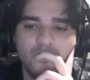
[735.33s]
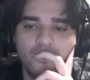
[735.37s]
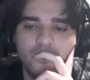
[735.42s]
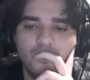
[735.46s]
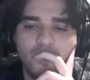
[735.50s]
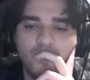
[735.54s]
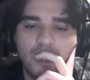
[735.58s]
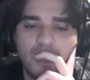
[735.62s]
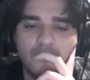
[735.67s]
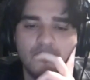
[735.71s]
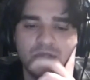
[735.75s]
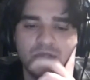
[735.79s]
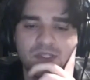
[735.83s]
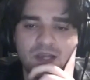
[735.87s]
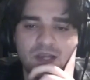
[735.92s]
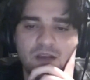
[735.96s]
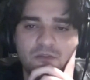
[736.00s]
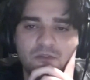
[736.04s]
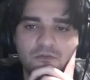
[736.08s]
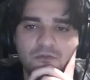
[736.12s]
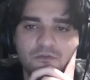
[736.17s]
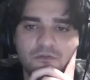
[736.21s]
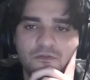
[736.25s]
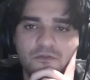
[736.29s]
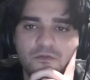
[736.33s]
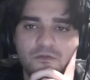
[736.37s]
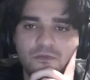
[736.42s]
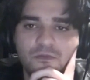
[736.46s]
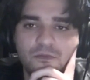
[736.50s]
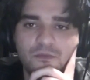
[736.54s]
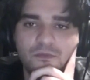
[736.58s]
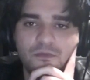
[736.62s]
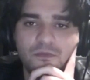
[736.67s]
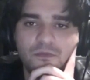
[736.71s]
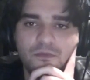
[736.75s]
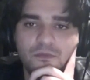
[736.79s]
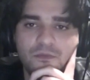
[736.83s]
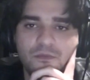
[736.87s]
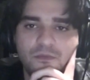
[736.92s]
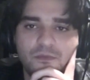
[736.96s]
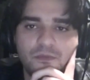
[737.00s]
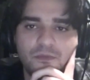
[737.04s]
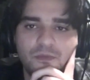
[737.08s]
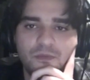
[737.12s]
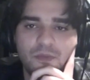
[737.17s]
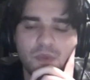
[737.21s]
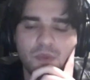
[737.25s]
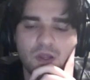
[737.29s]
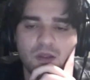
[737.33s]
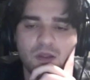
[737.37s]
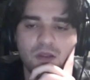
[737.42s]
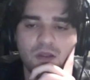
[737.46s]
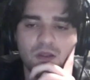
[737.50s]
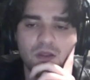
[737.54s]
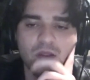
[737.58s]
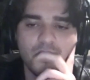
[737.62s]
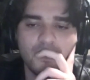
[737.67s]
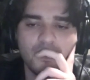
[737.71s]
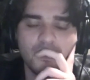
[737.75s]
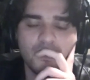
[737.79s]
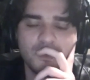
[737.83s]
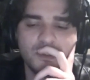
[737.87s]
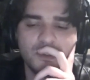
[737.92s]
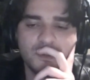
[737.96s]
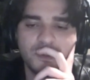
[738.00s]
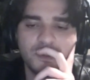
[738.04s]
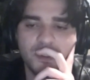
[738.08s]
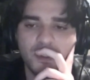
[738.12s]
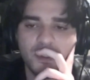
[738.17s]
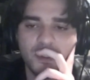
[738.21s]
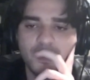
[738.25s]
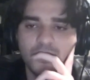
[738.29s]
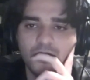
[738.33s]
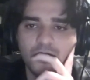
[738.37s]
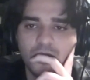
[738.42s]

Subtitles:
That was kind of, let's see,